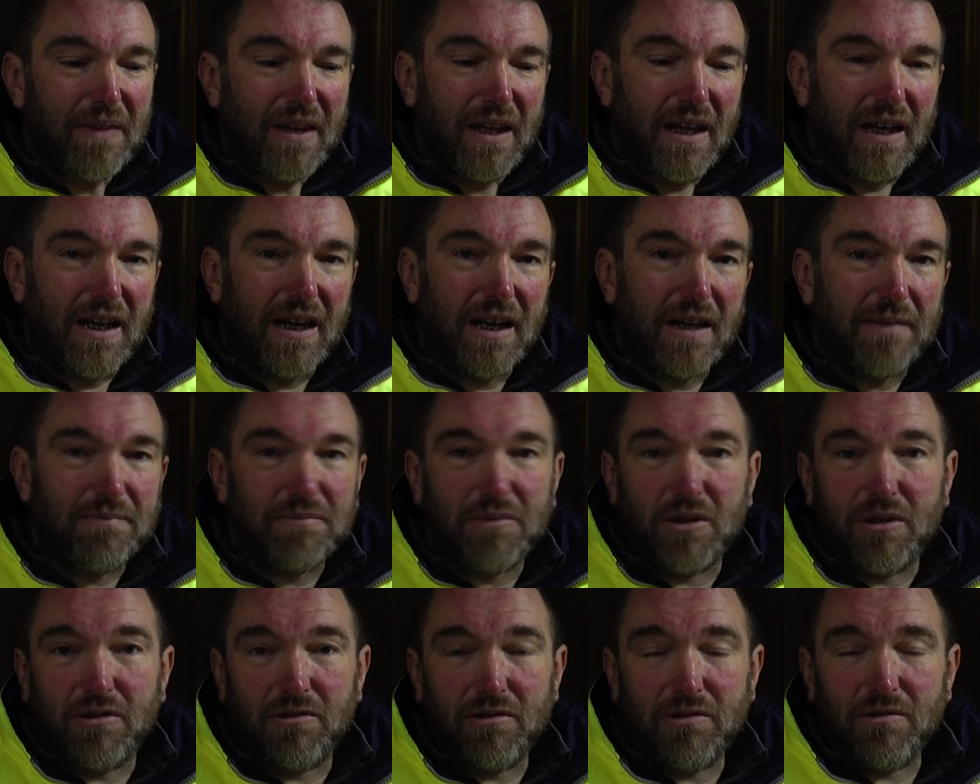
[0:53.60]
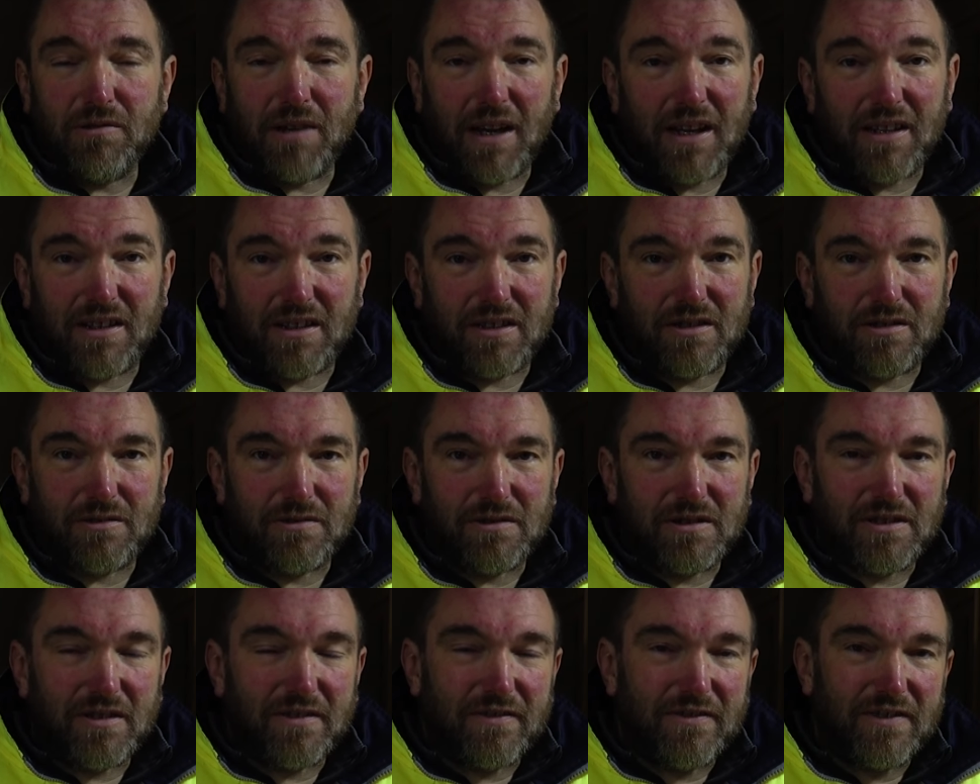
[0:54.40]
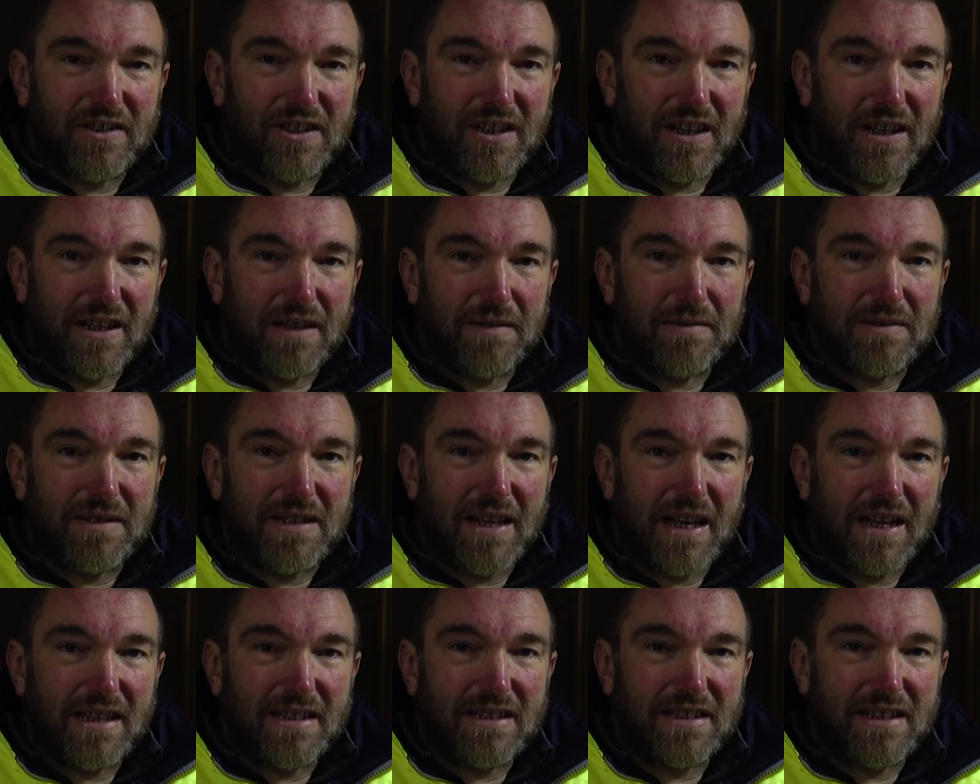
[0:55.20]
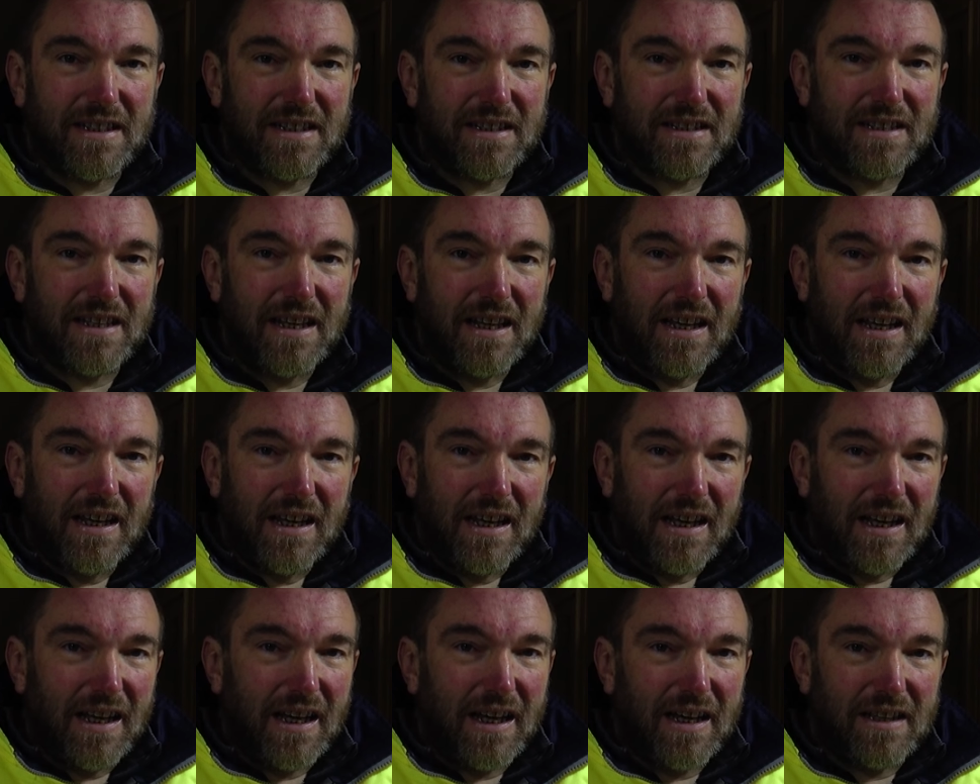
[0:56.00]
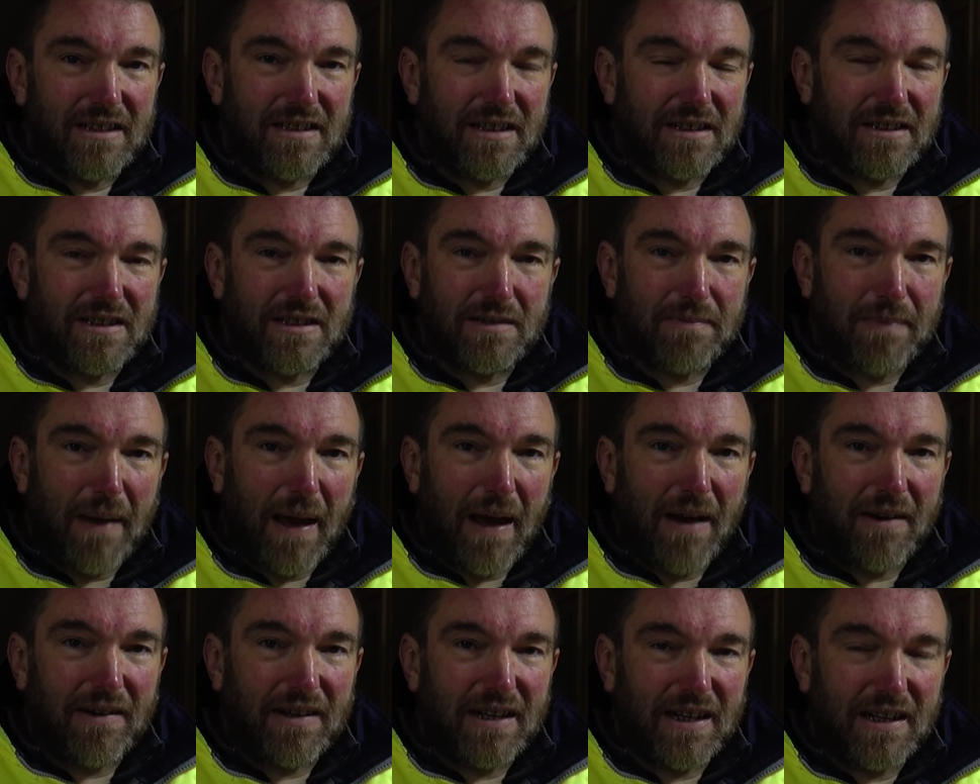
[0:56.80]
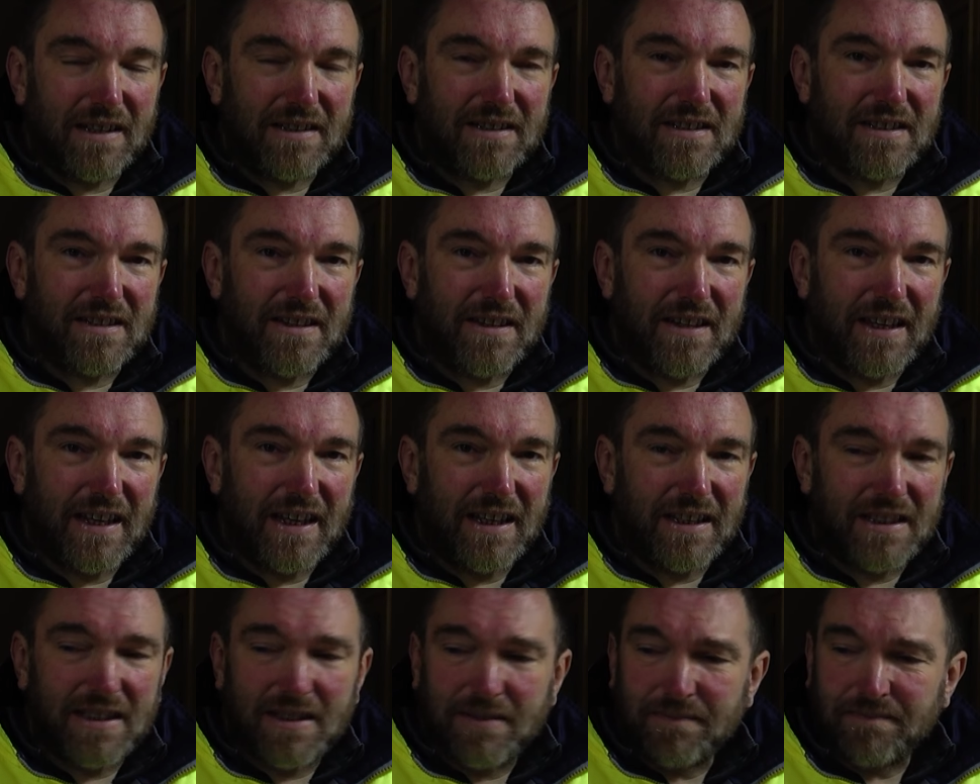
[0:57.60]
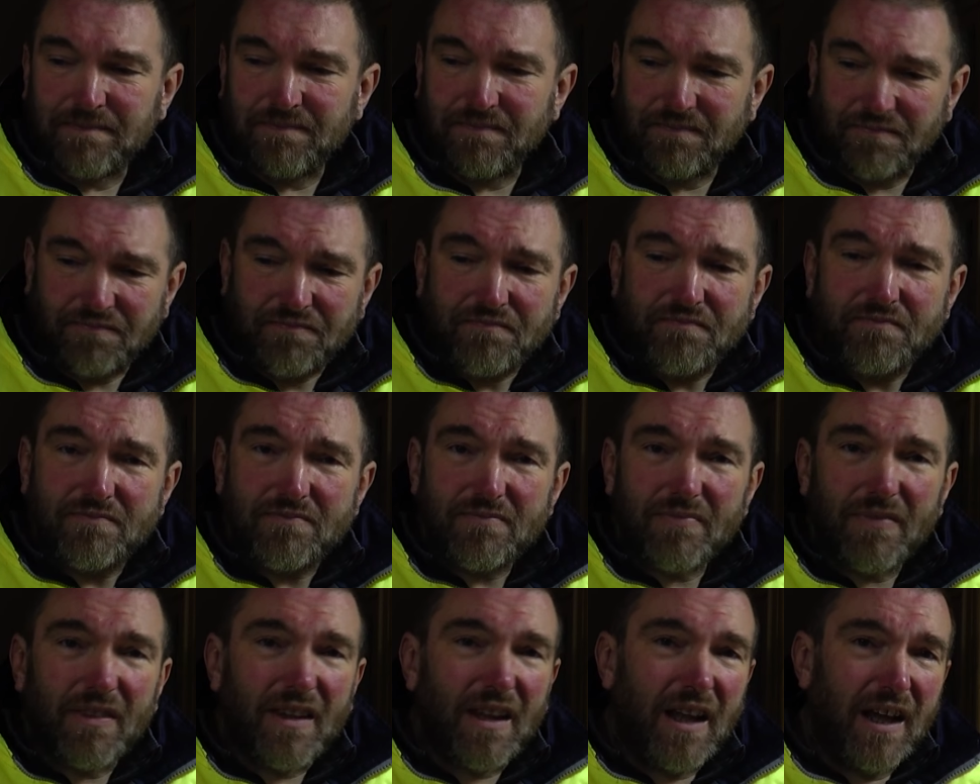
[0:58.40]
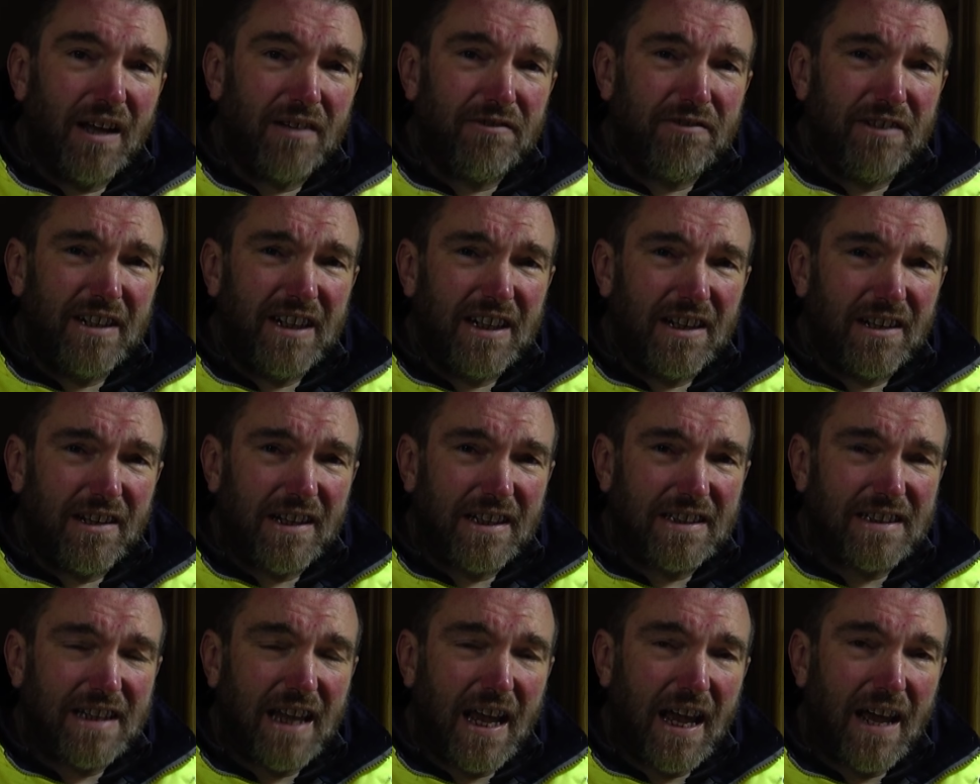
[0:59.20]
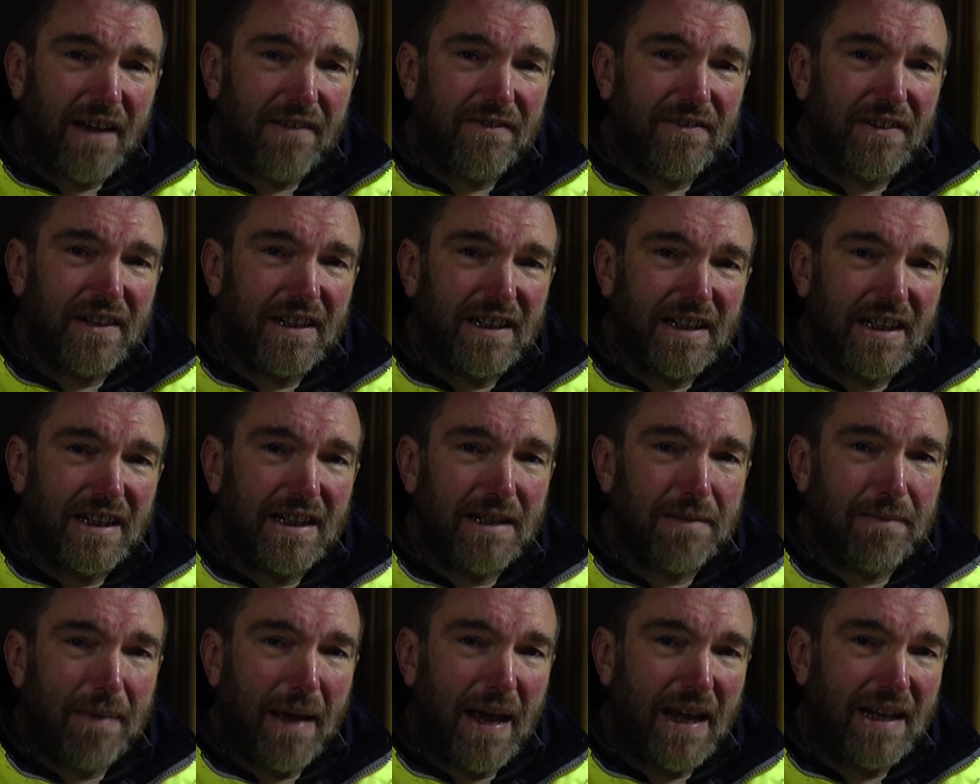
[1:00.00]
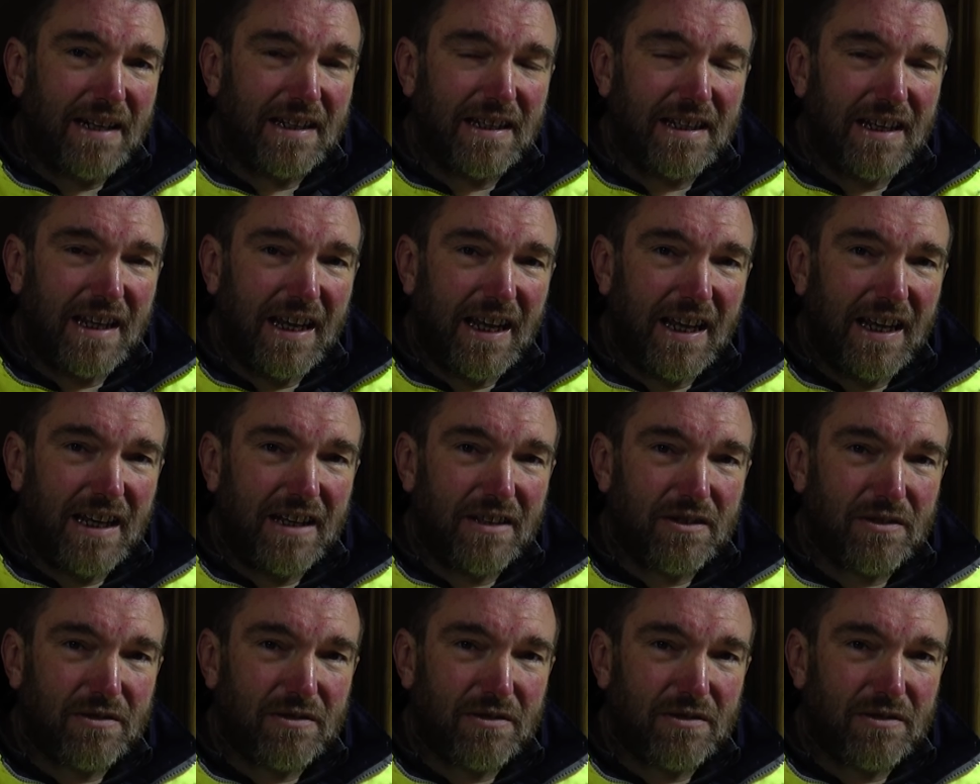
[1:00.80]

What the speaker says: or all other sorts of circumstances such as power cuts and things, I'd really like to have an independent heat